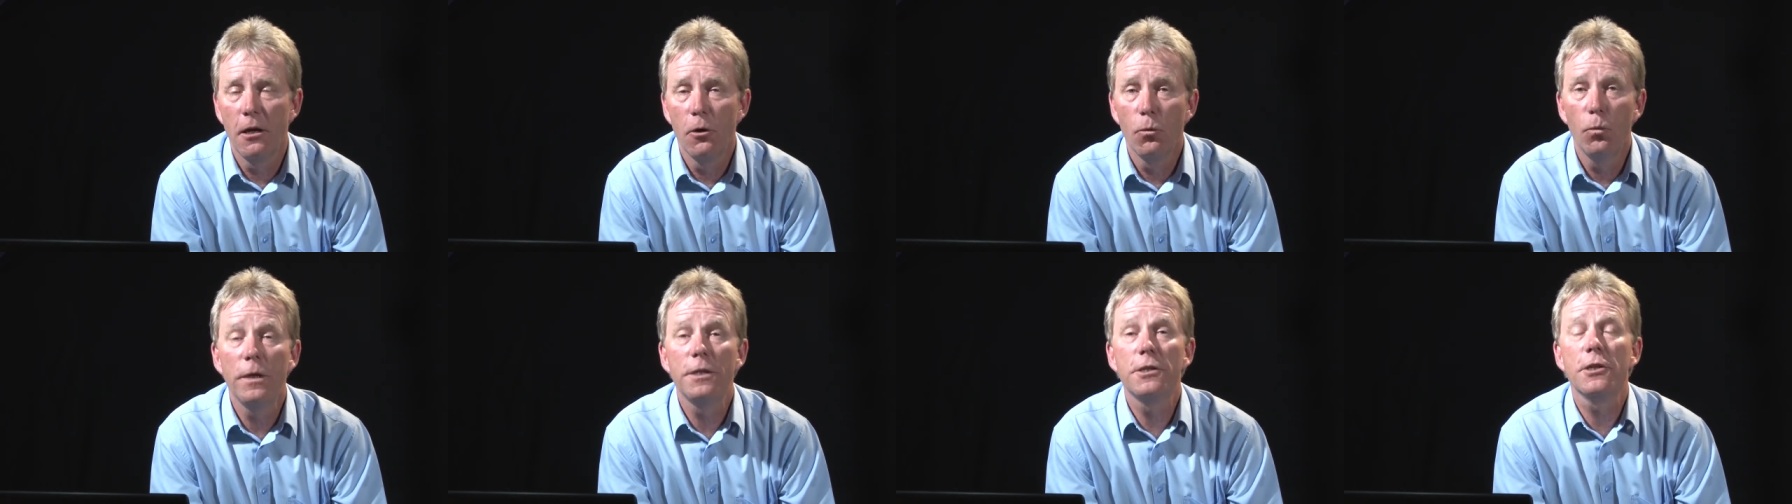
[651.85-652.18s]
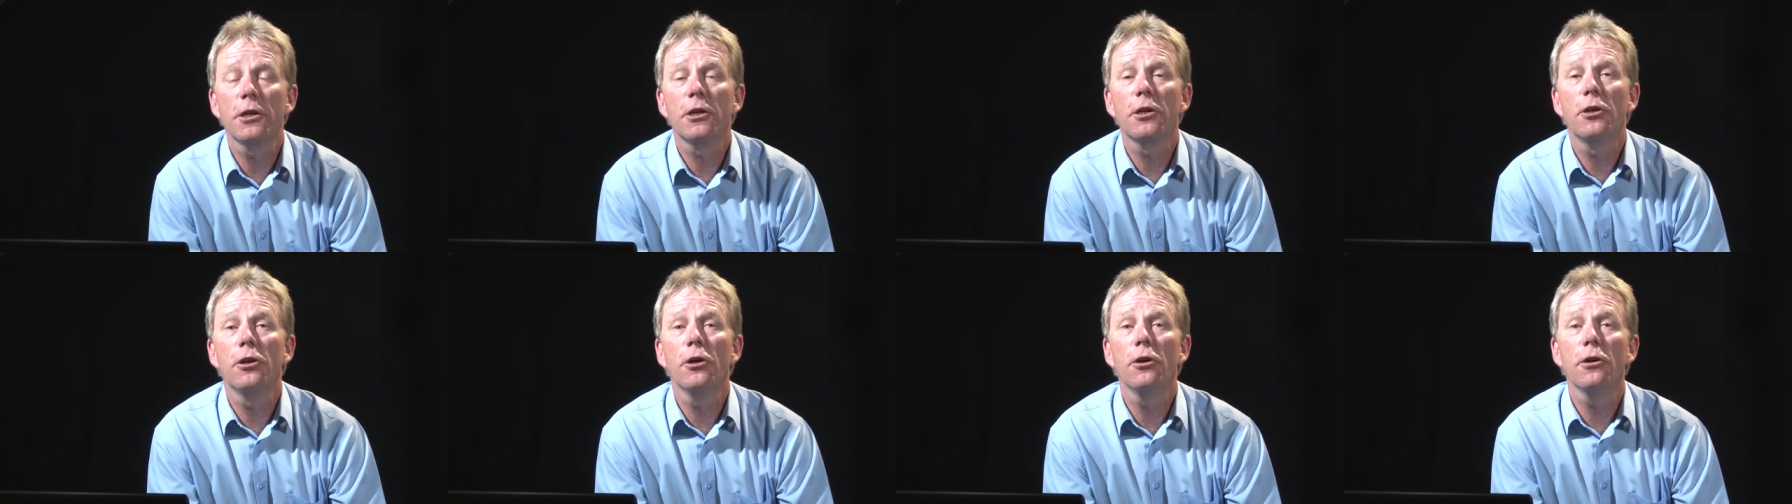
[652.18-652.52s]
We
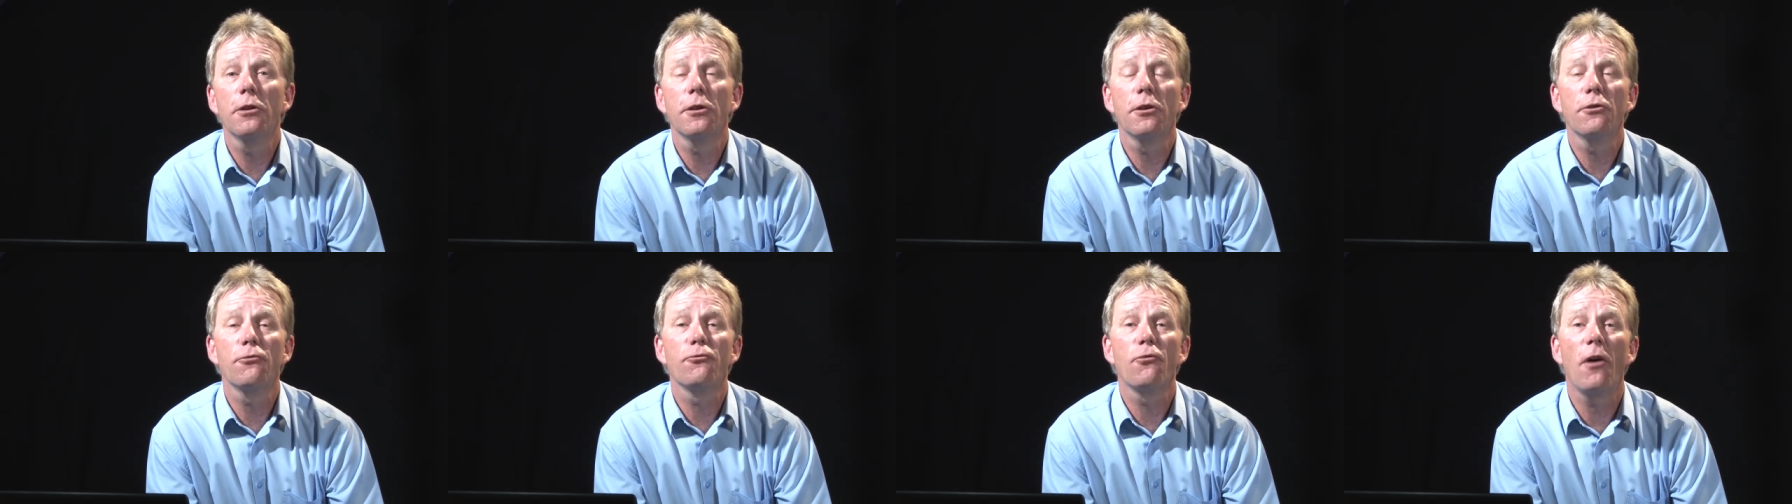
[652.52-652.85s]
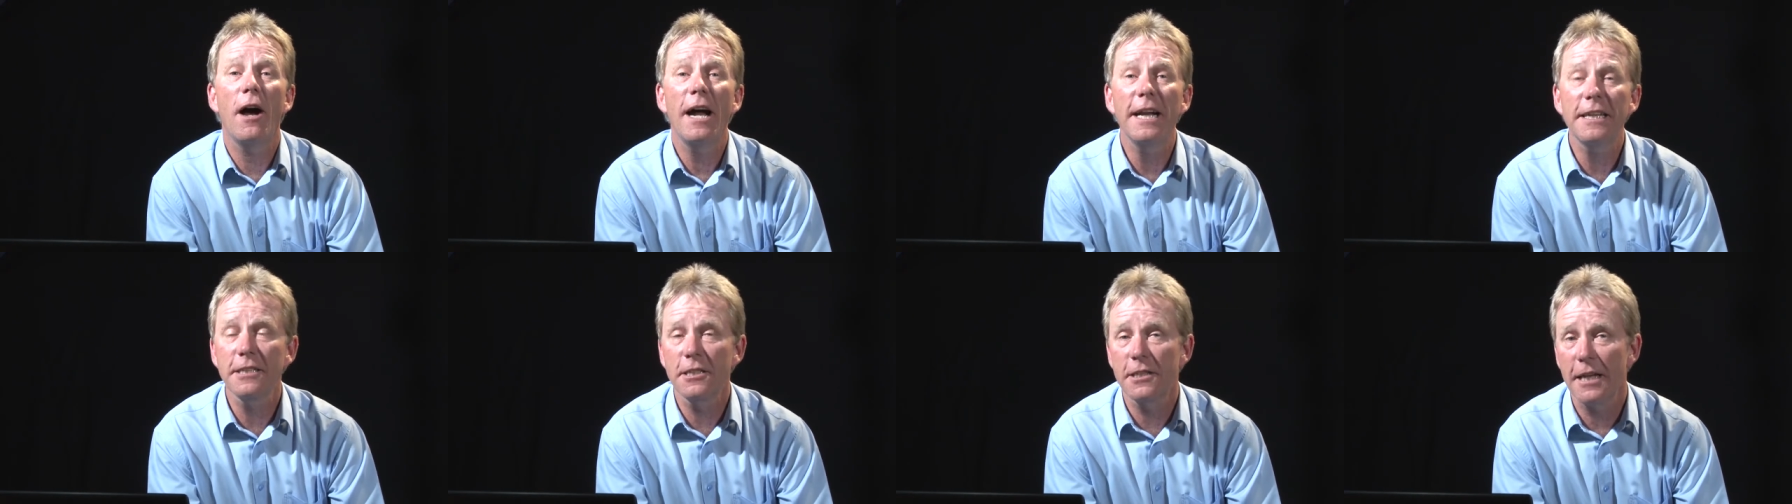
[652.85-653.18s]
secured the
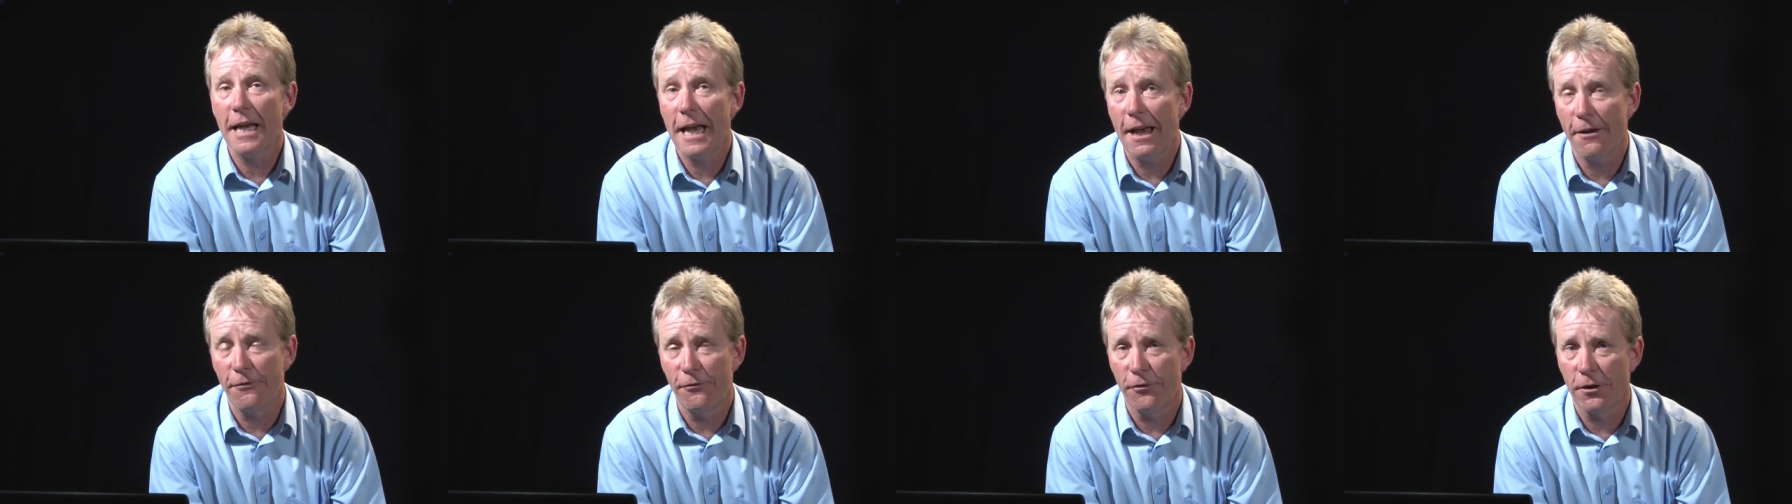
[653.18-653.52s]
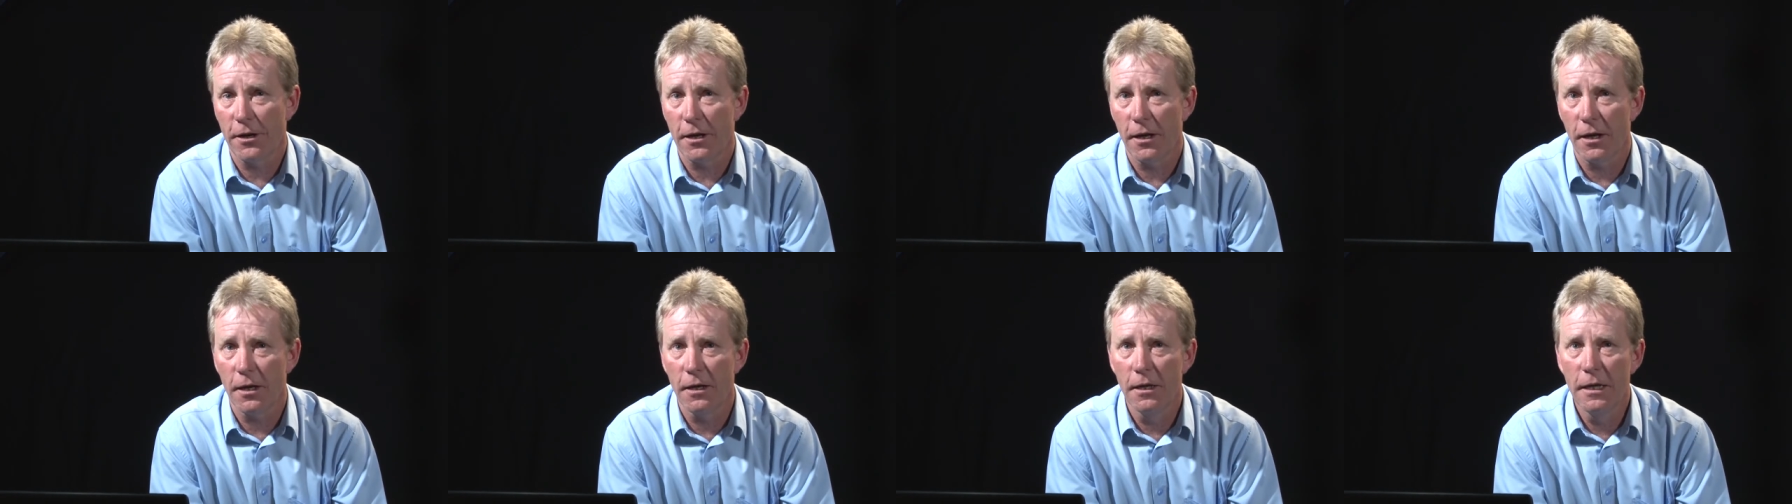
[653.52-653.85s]
rights to
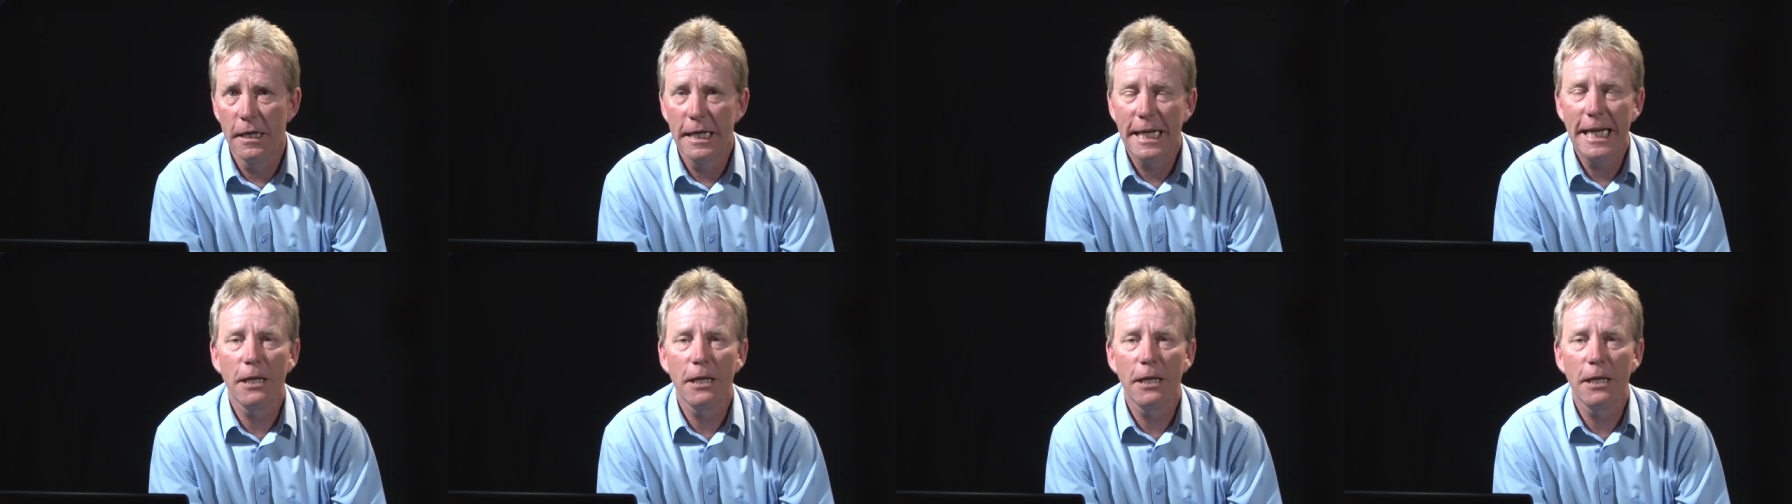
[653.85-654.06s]
Africa.